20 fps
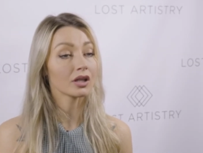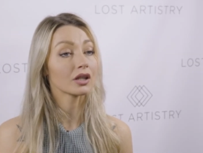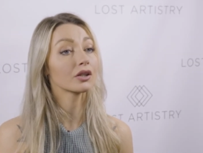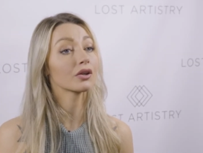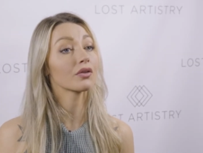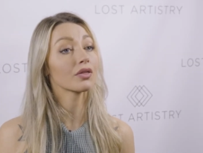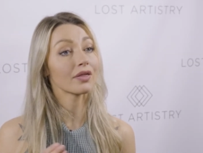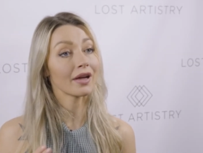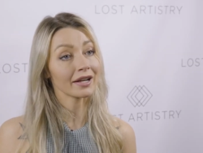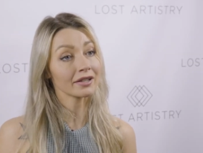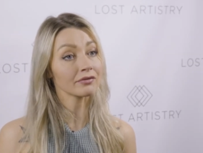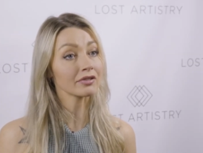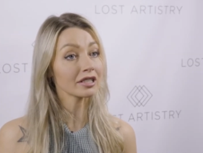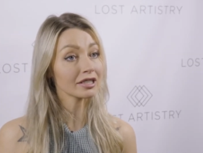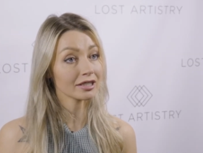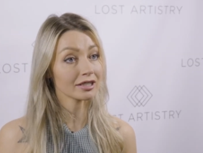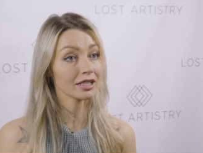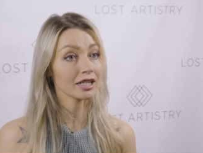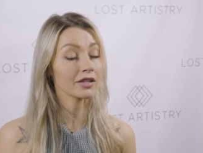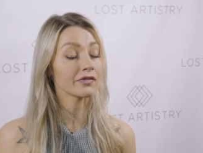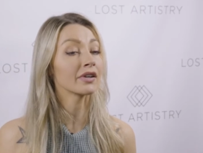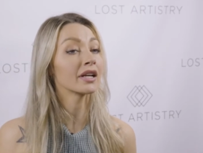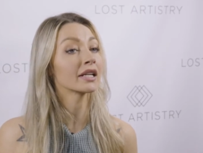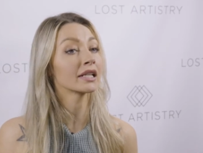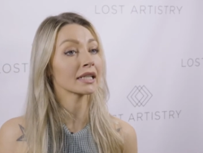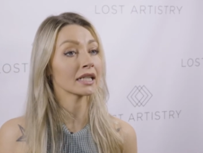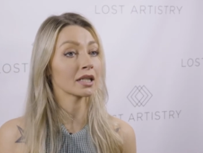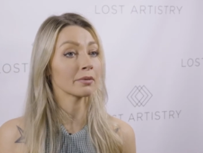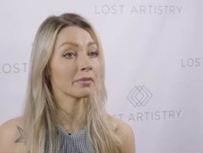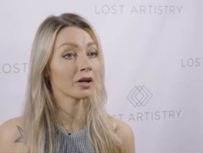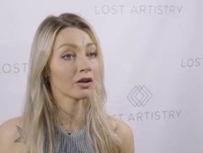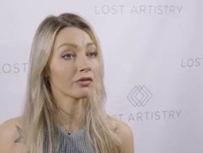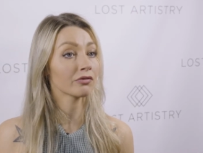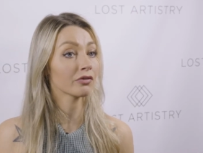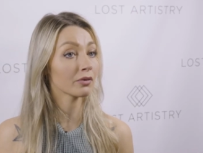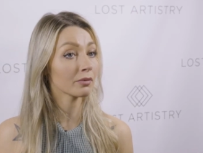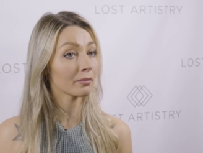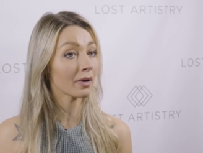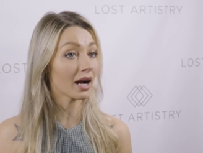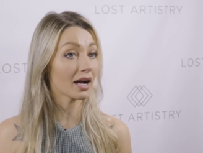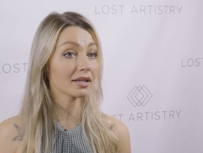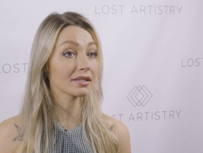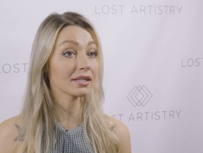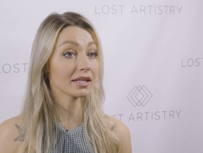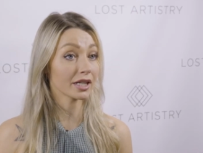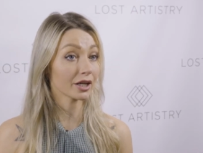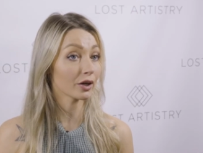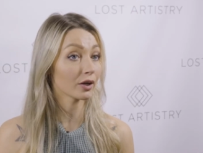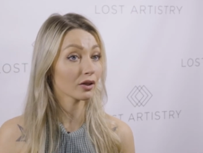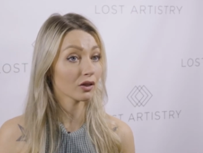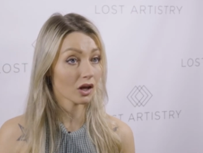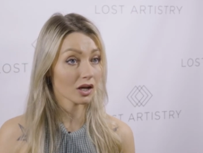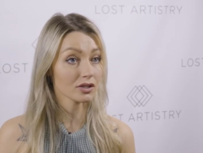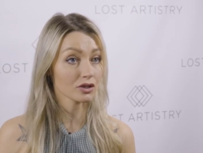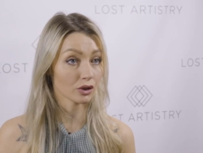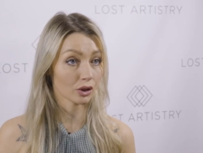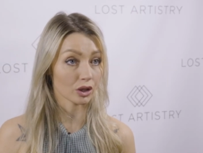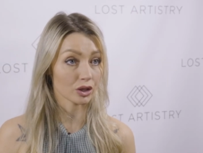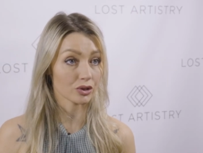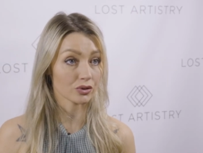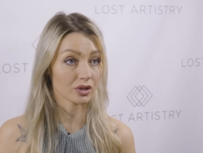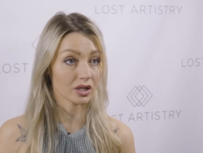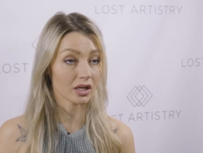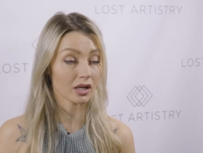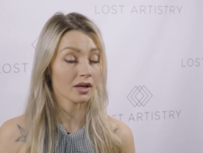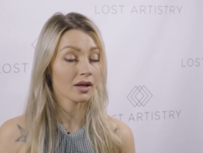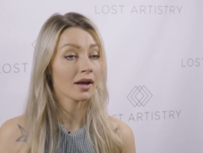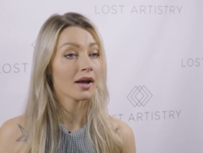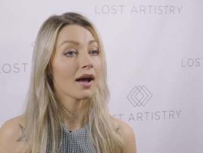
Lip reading: you'll then receive an email from us here at Lost Artistry.